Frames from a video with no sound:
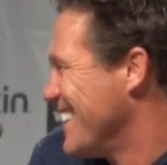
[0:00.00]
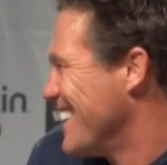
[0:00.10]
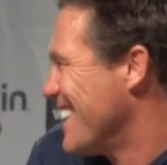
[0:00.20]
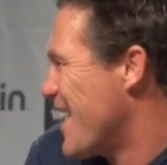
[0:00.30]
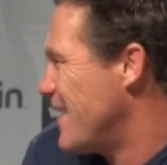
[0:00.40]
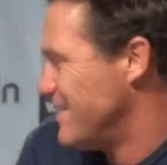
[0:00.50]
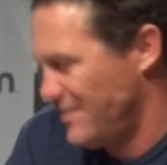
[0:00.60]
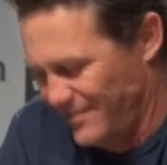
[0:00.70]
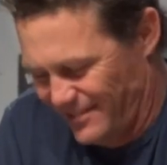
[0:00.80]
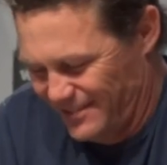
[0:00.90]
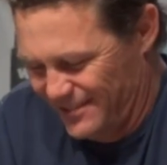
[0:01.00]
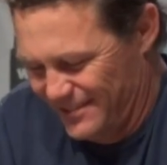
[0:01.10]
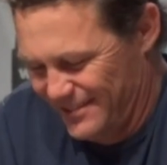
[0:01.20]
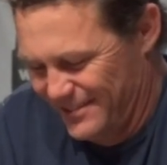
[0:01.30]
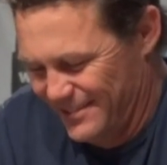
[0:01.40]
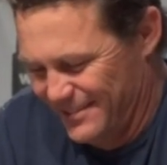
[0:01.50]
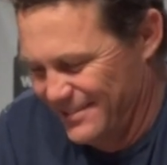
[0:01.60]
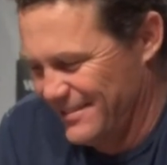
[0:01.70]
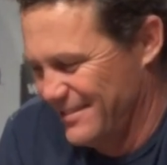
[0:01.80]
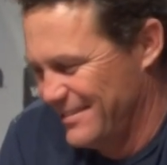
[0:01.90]

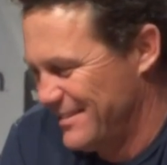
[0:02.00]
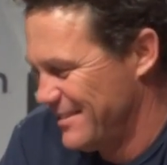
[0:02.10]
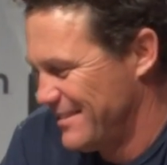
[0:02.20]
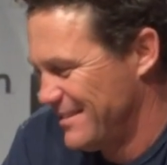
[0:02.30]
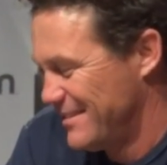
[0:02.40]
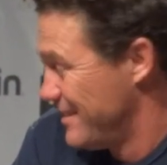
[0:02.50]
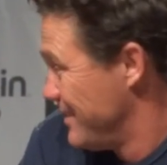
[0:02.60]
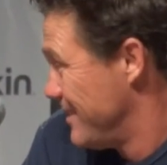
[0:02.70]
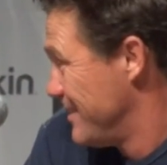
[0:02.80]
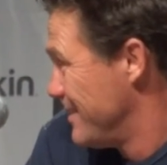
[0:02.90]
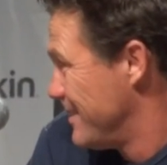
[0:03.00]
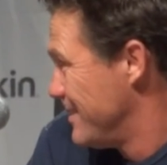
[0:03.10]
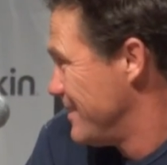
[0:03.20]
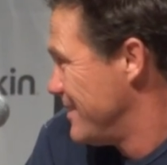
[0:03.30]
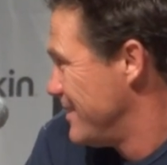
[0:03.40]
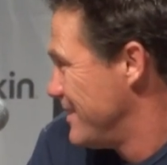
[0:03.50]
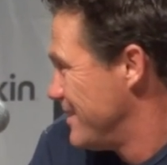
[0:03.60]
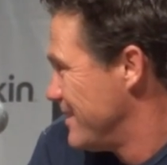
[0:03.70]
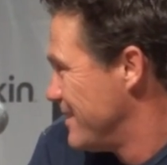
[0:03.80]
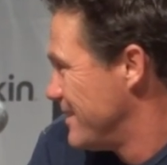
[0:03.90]

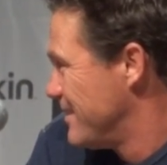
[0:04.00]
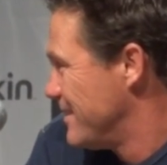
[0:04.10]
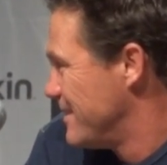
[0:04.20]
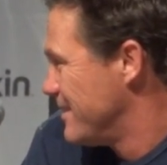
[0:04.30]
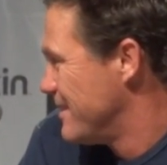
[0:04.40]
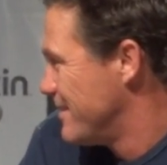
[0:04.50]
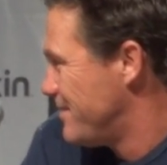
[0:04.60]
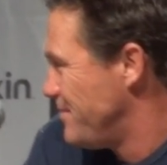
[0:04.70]
(not speaking)